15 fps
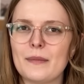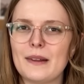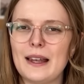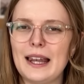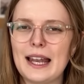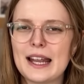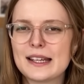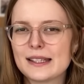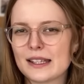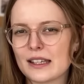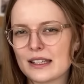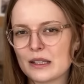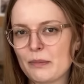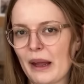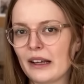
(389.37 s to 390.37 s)
less
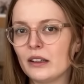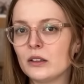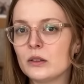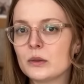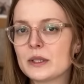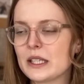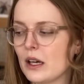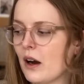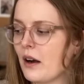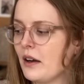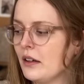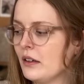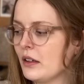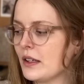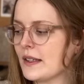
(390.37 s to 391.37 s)
speckled
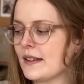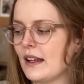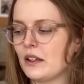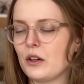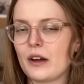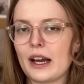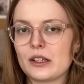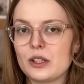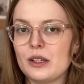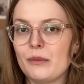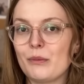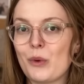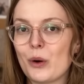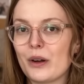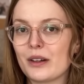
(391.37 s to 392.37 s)
yarn, because then you're actually
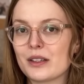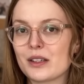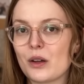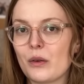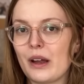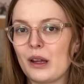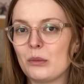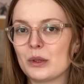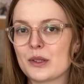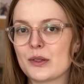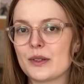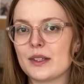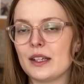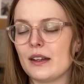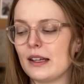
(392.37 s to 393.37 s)
more so able to
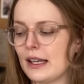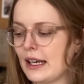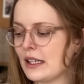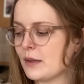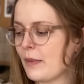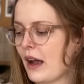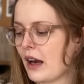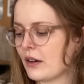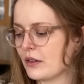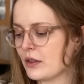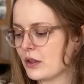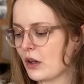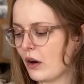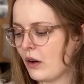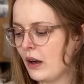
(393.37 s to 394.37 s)
see the lace pattern.
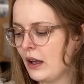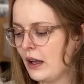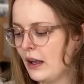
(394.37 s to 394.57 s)
So